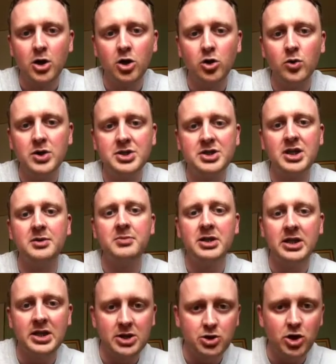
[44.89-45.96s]
who has
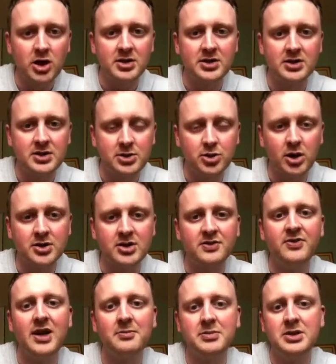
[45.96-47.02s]
seemingly tried to
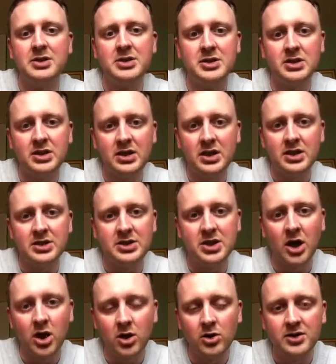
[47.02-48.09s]
develop his
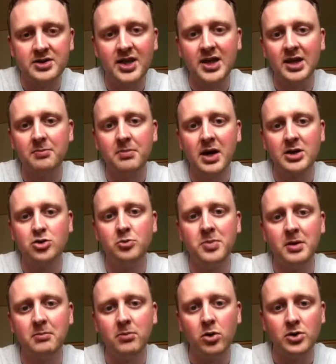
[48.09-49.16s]
style and take him back to a
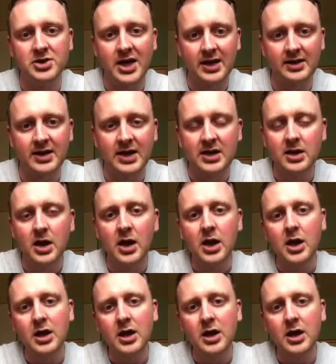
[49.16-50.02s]
bit more technique.